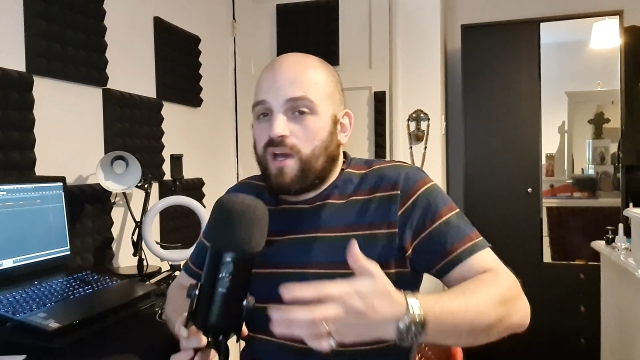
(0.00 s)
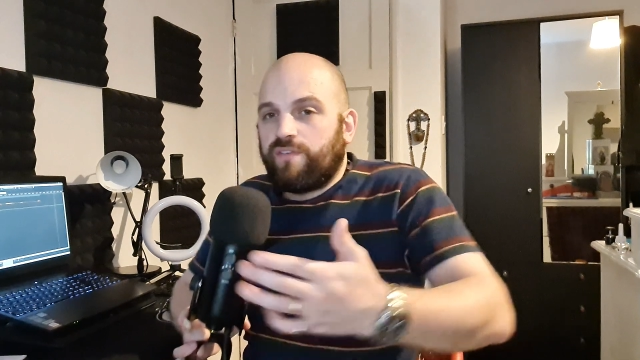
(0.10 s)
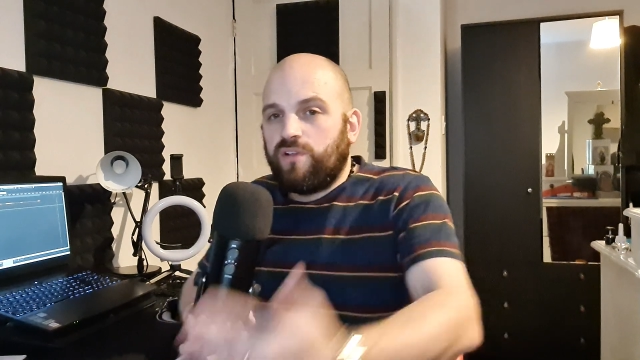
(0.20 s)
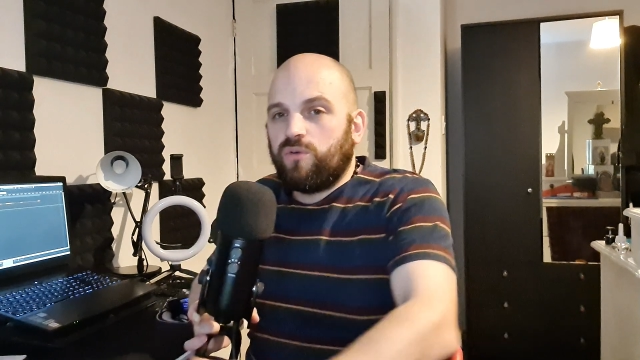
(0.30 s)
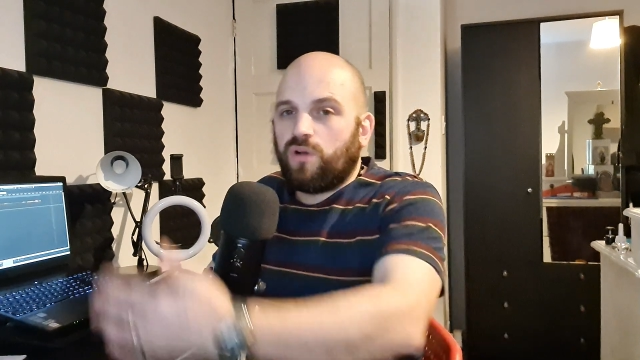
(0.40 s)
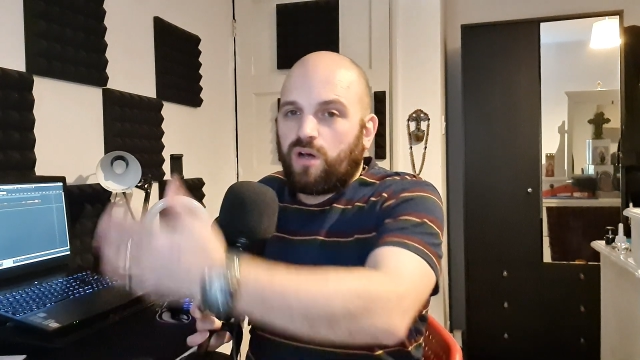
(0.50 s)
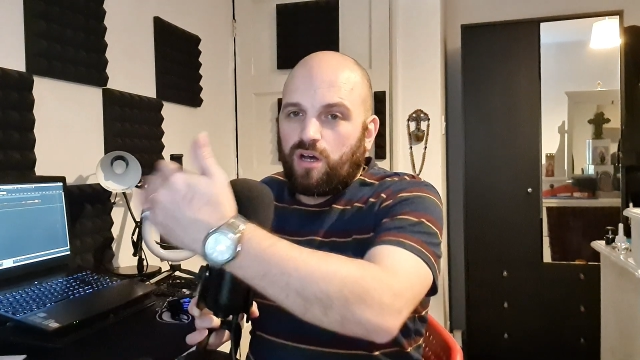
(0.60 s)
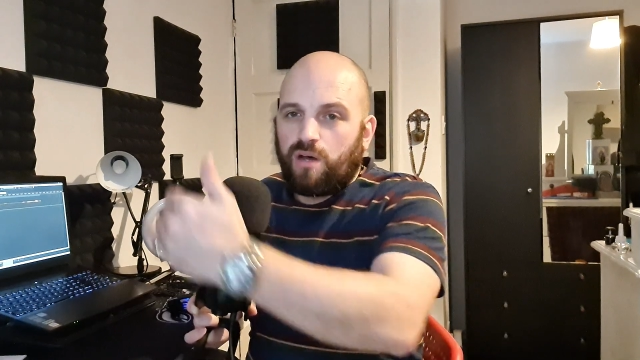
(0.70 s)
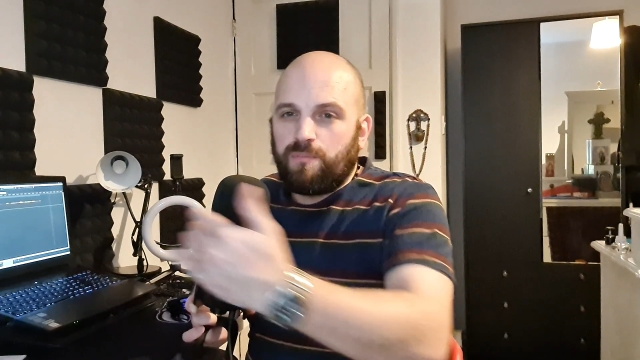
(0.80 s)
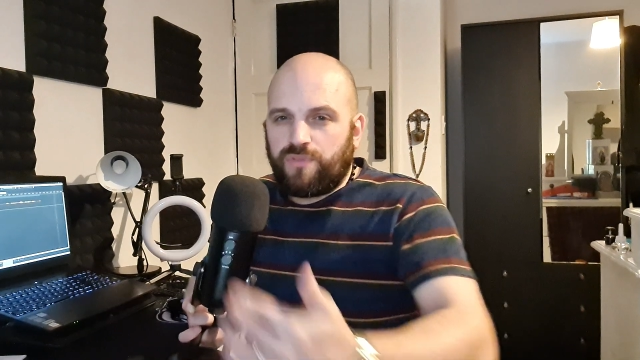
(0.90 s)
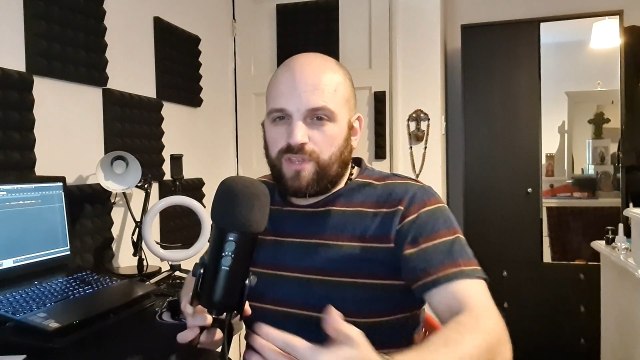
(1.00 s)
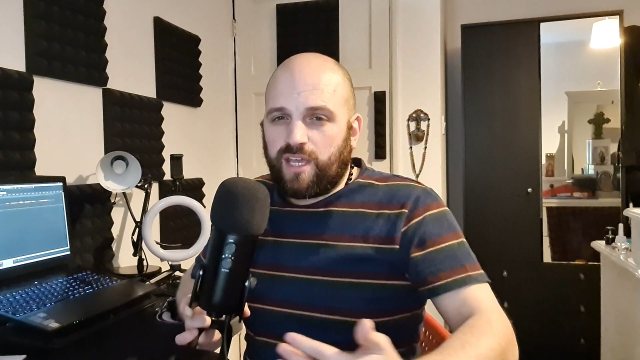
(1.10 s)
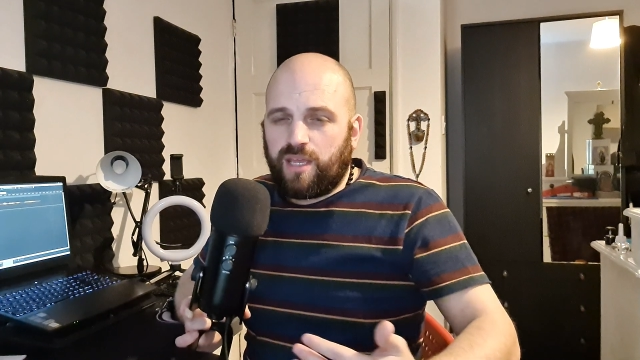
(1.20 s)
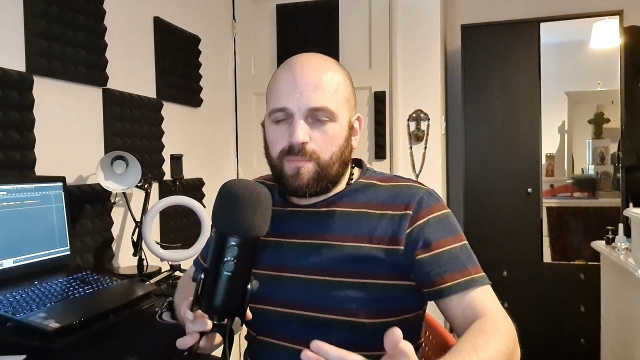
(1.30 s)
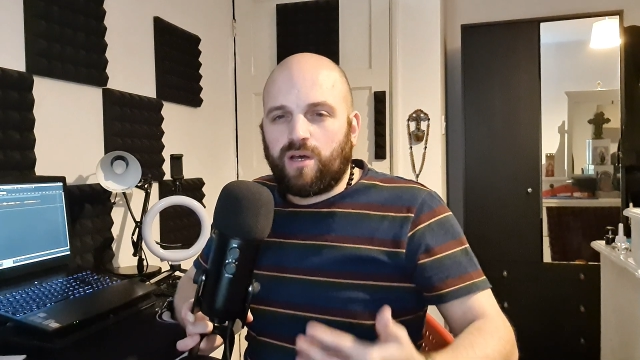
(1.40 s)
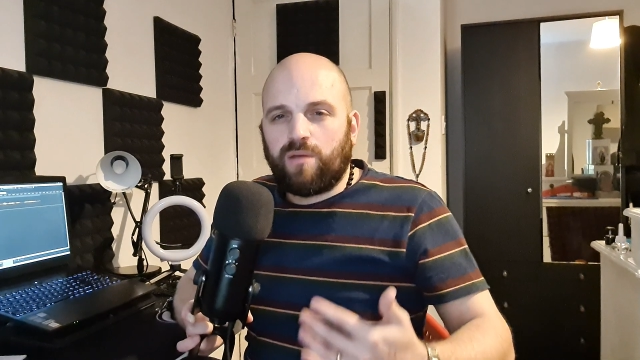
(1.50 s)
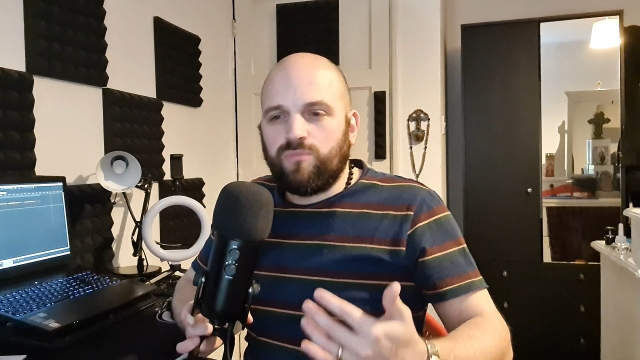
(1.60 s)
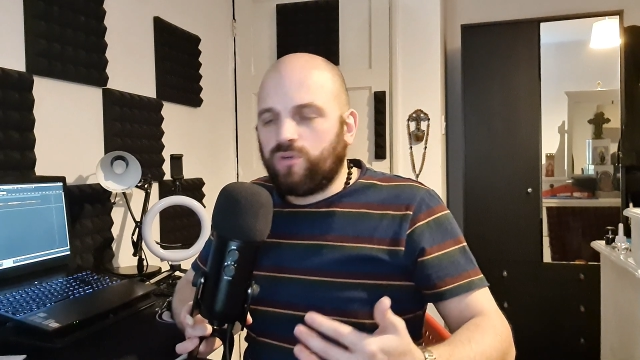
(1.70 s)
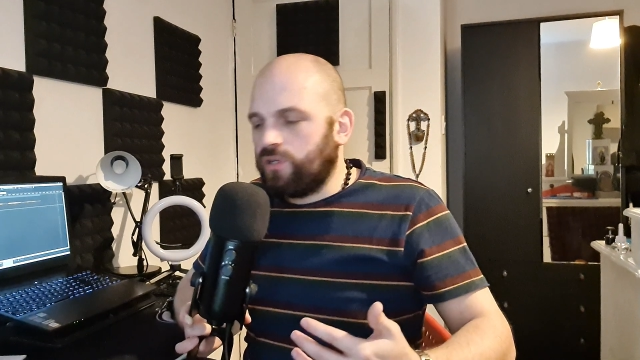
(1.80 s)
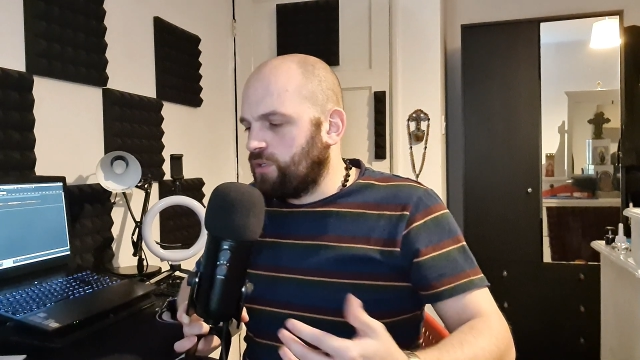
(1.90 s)
have a little arm thingy, but
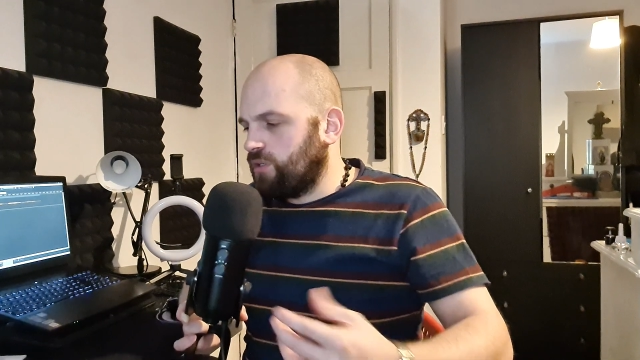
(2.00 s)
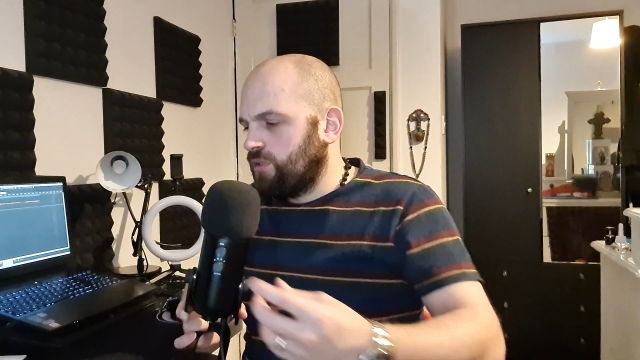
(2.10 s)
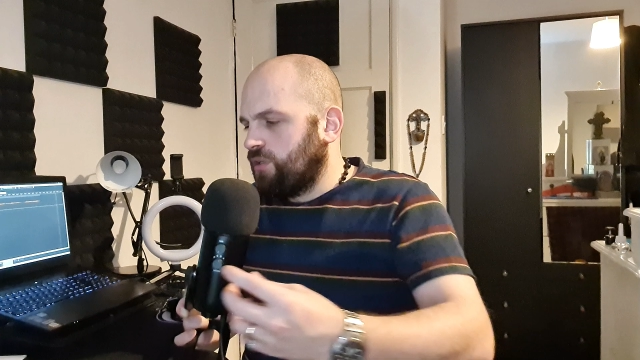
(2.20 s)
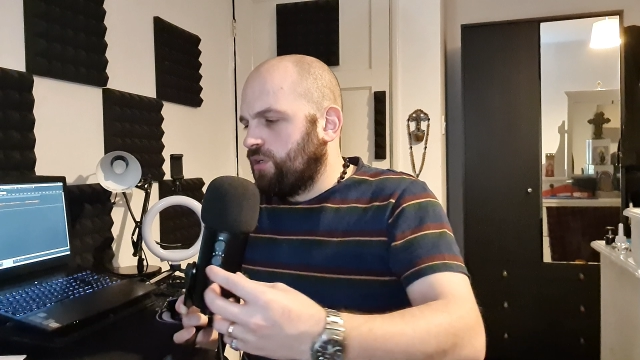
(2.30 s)
I'm not gonna